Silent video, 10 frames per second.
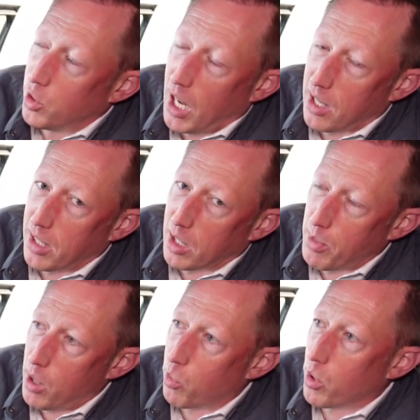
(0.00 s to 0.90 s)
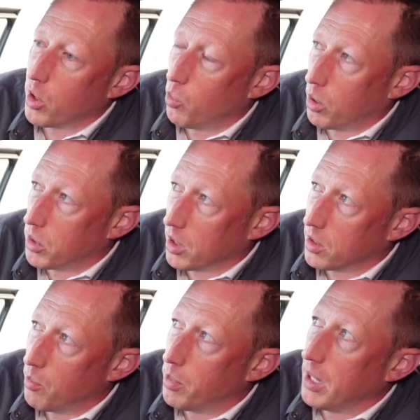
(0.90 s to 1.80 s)
you got to think about where you want them
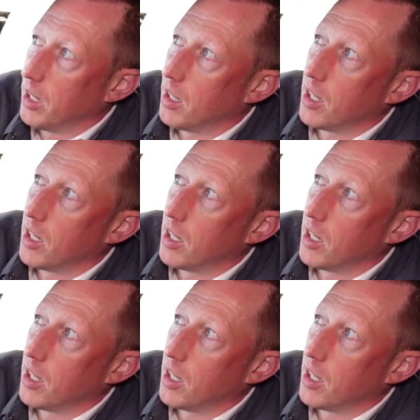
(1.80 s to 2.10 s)
to be.